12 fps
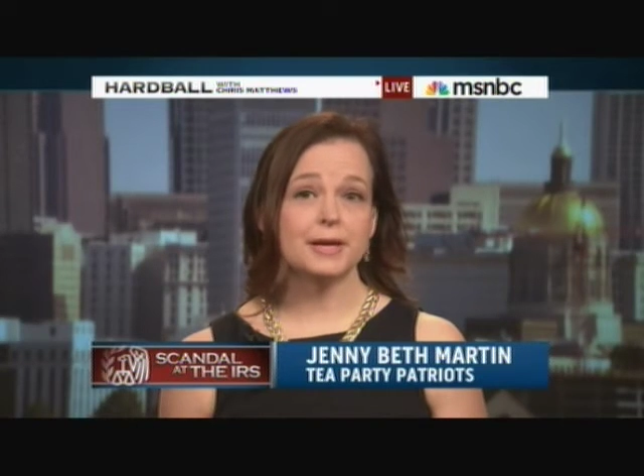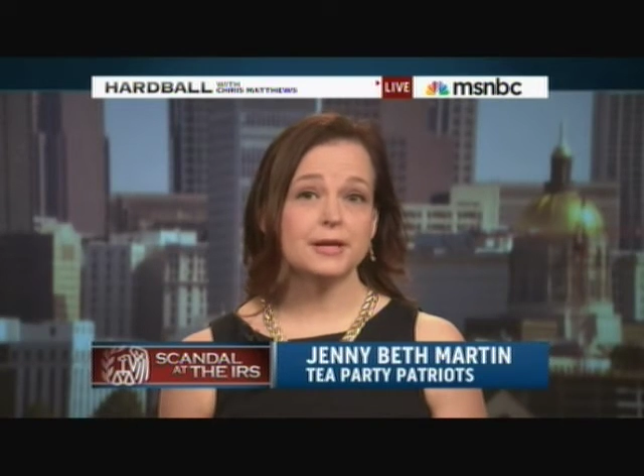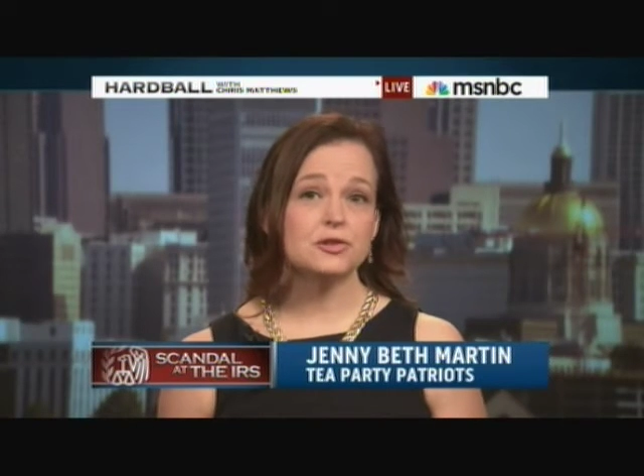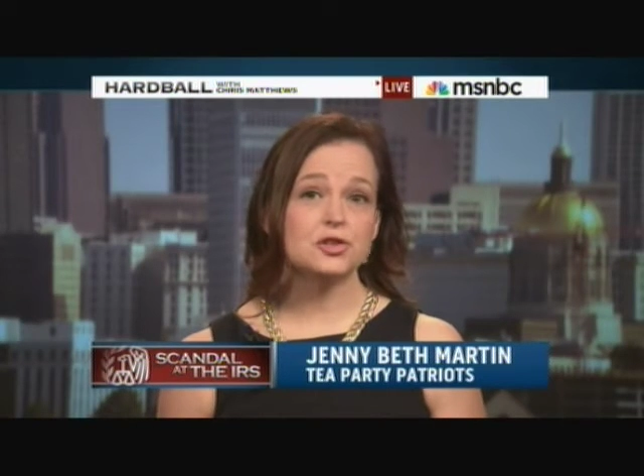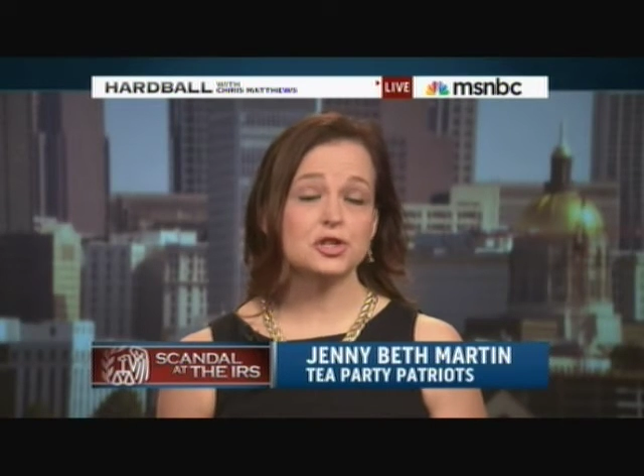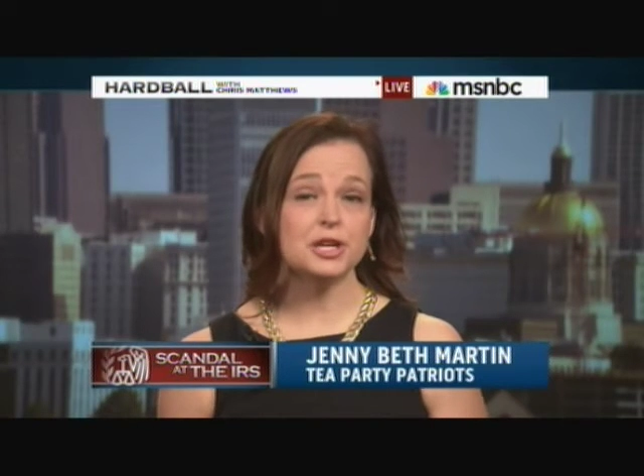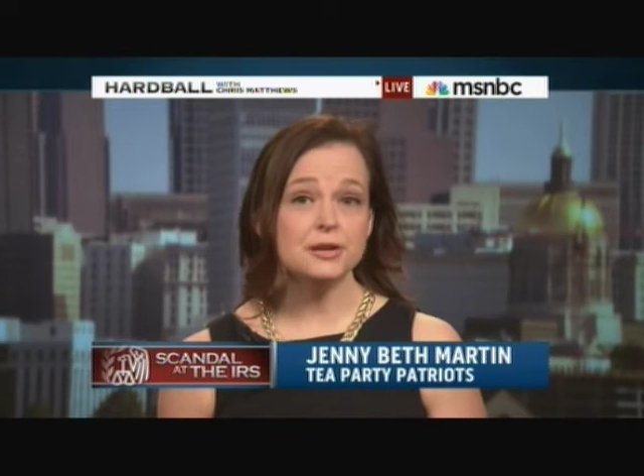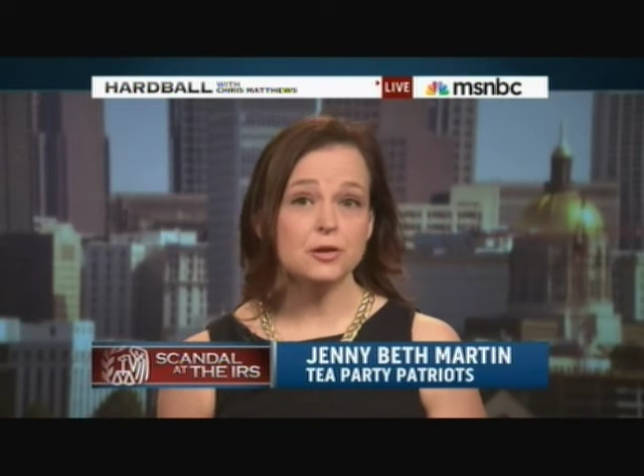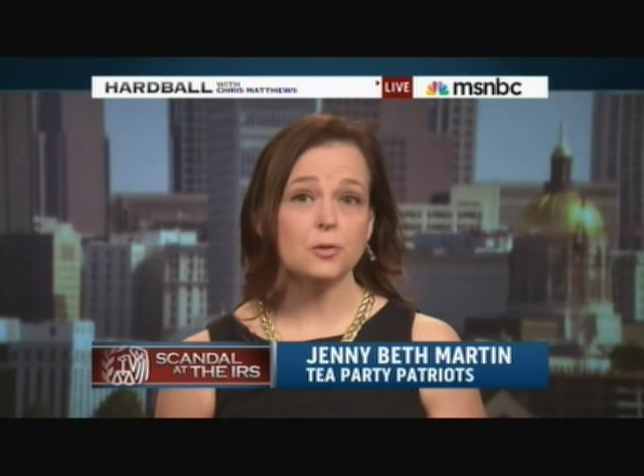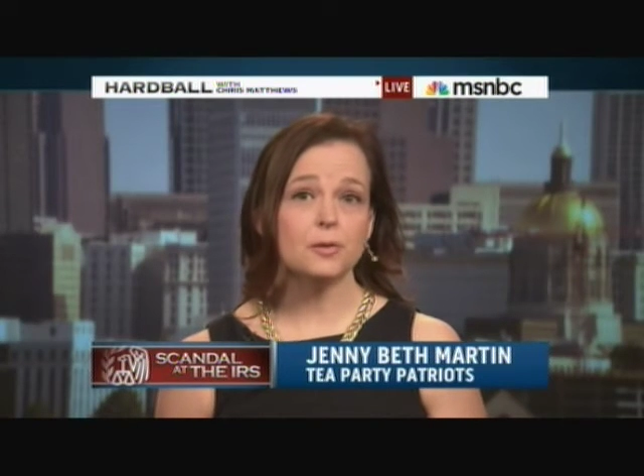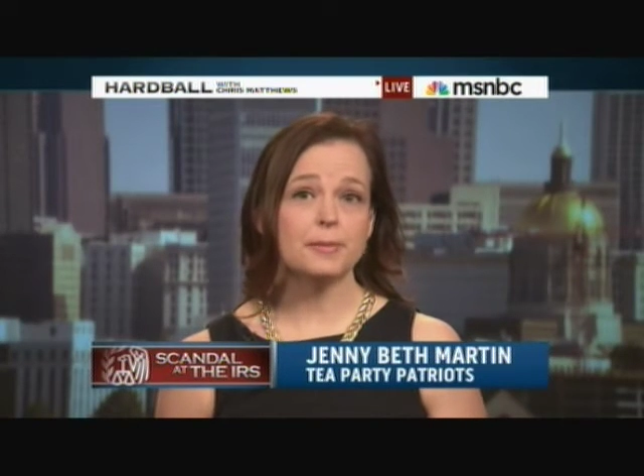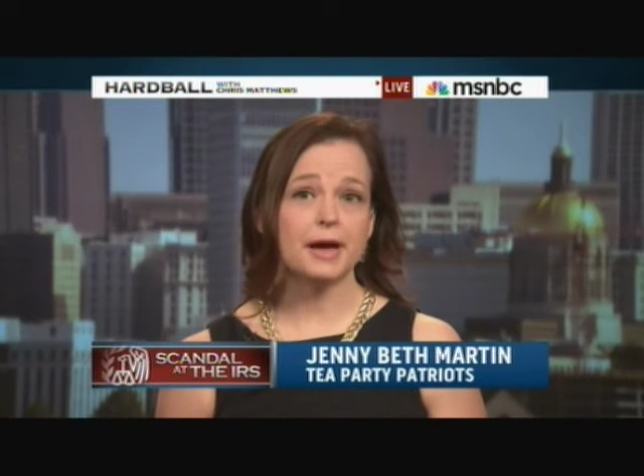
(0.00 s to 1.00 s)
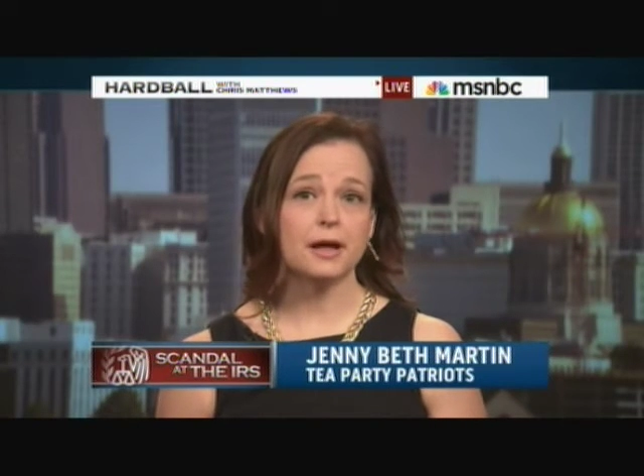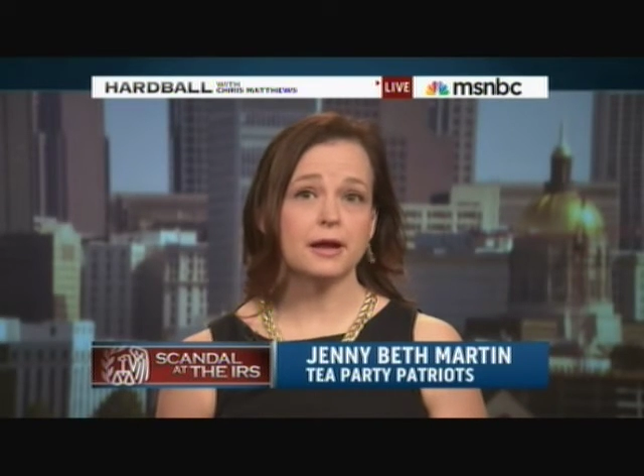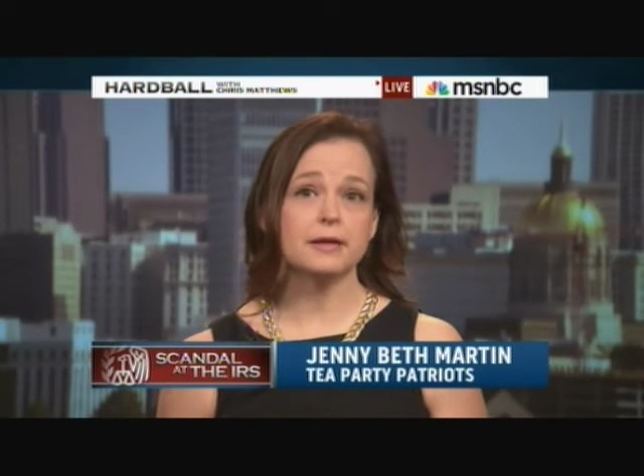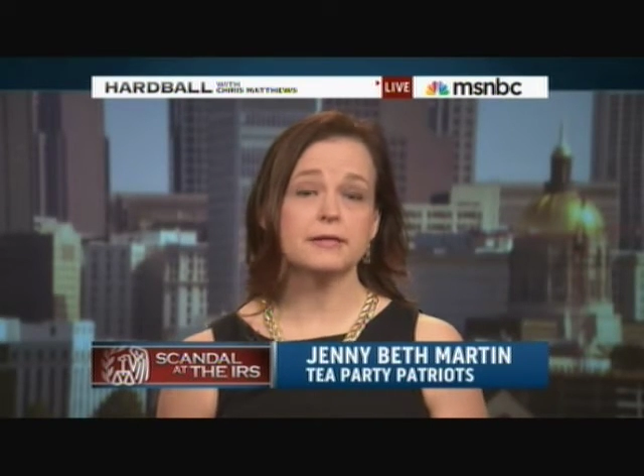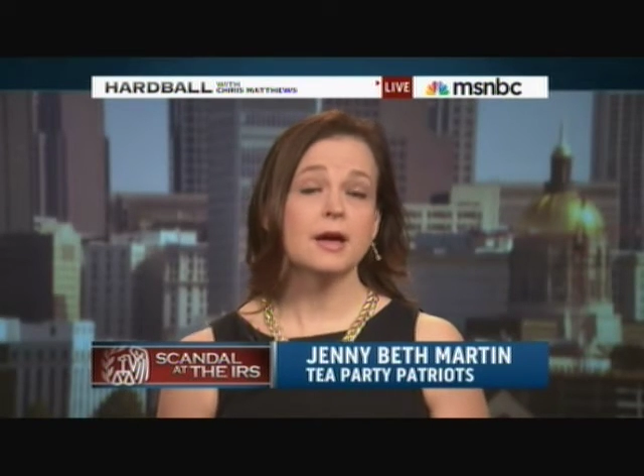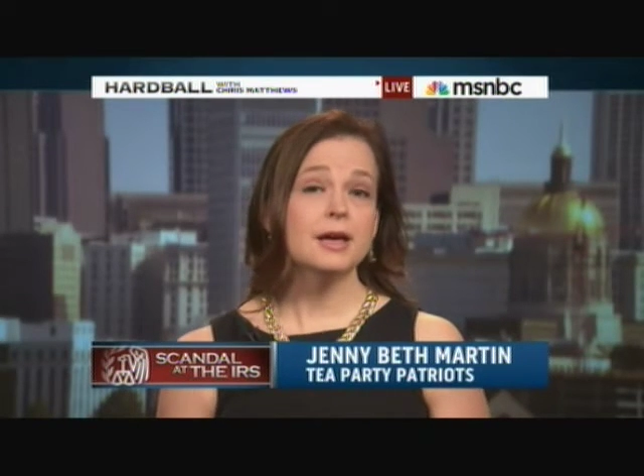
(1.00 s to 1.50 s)
Because she knew about
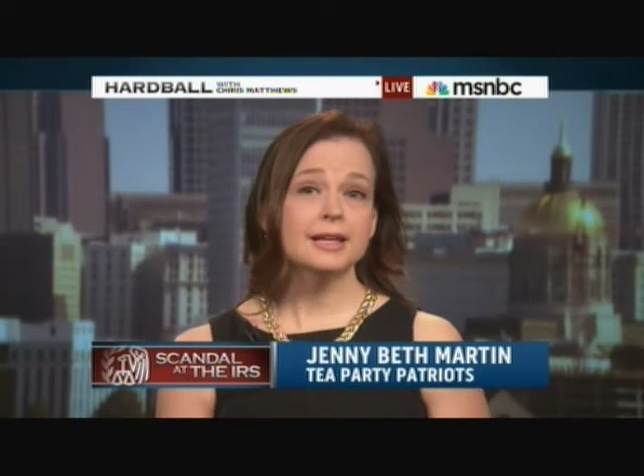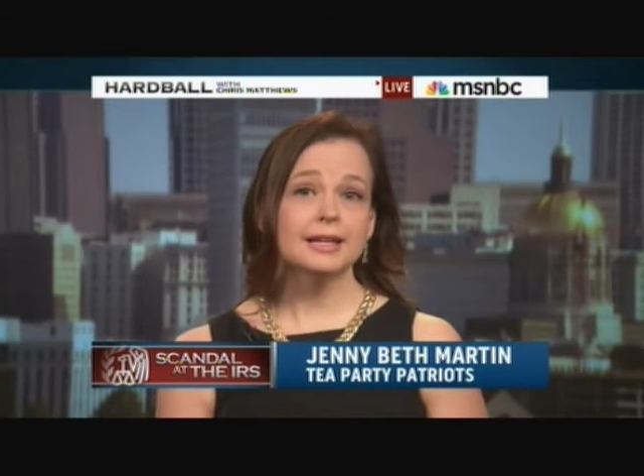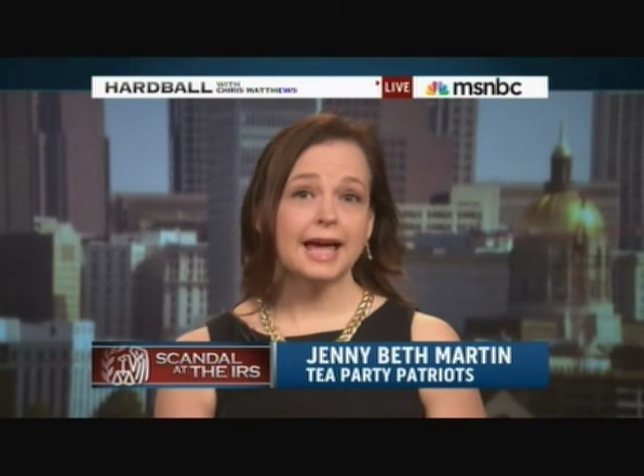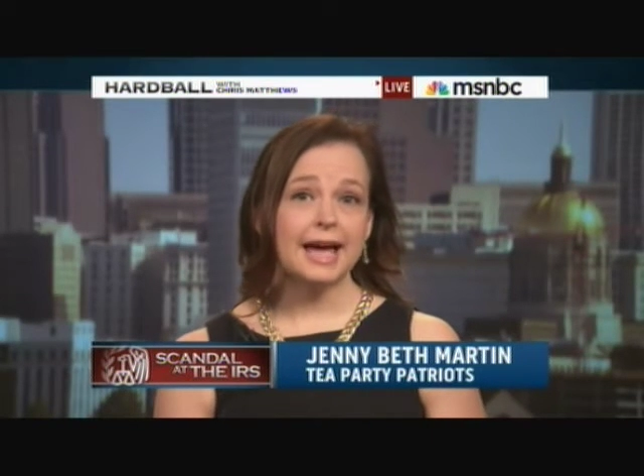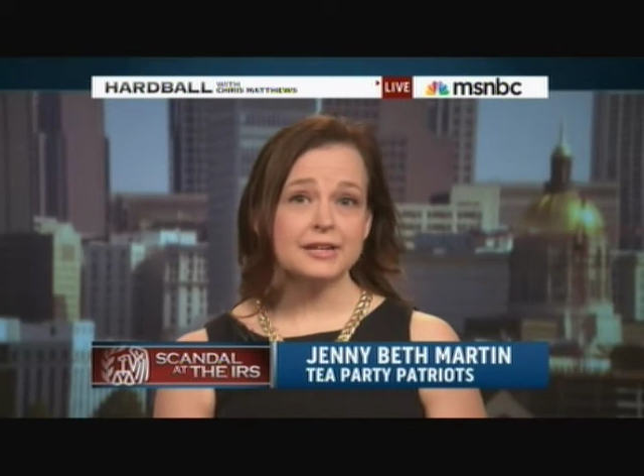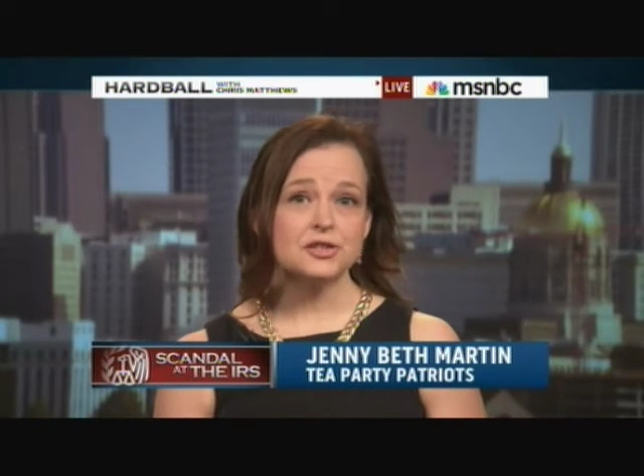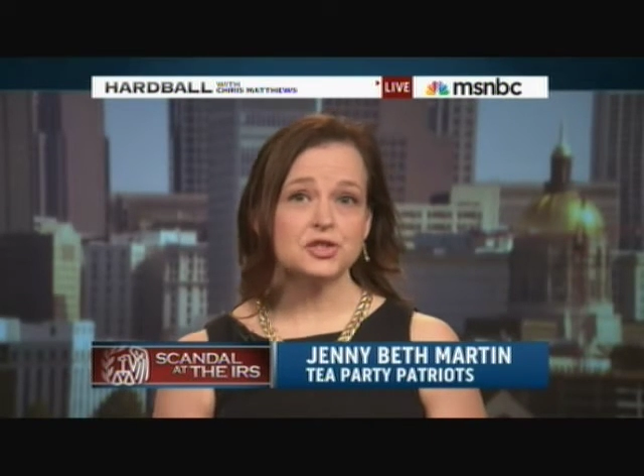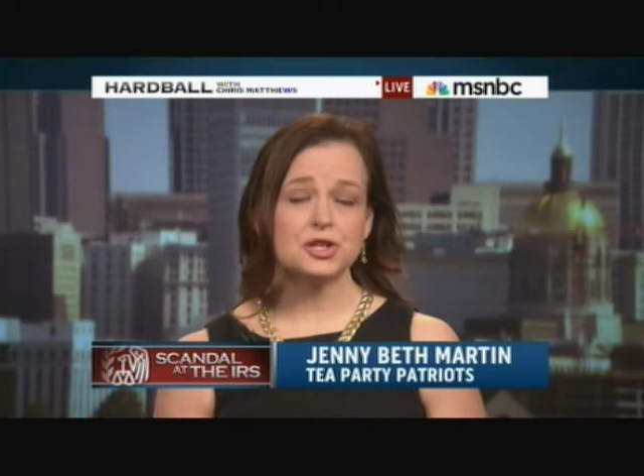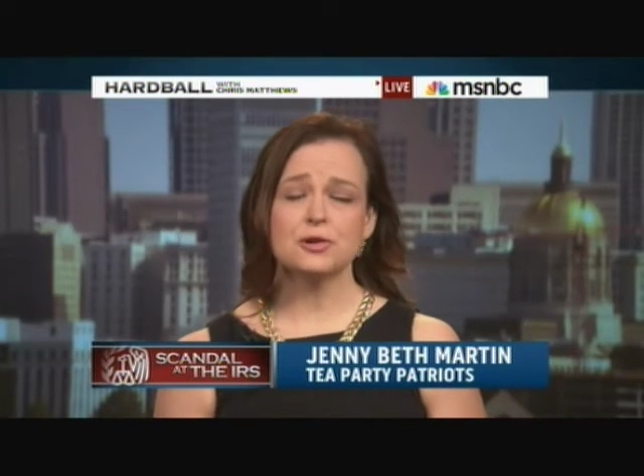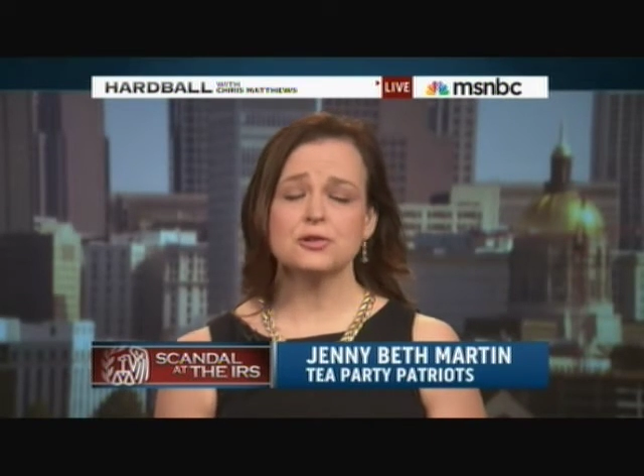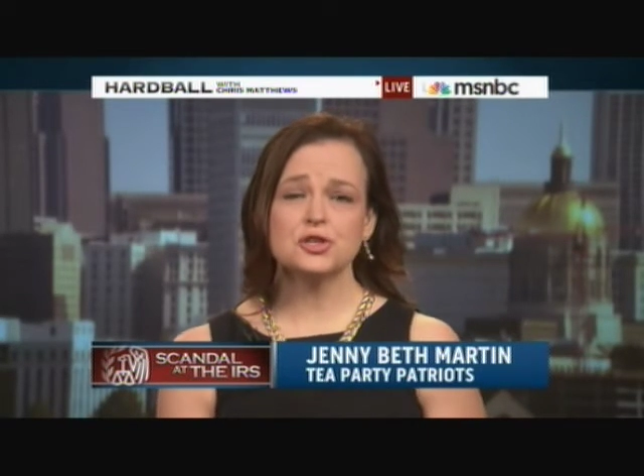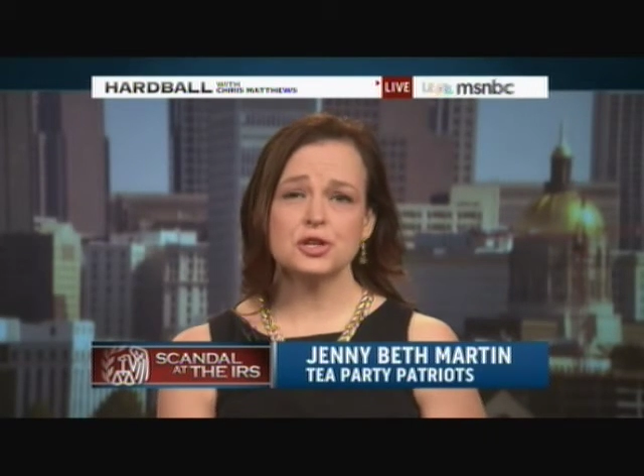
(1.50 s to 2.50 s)
it last year.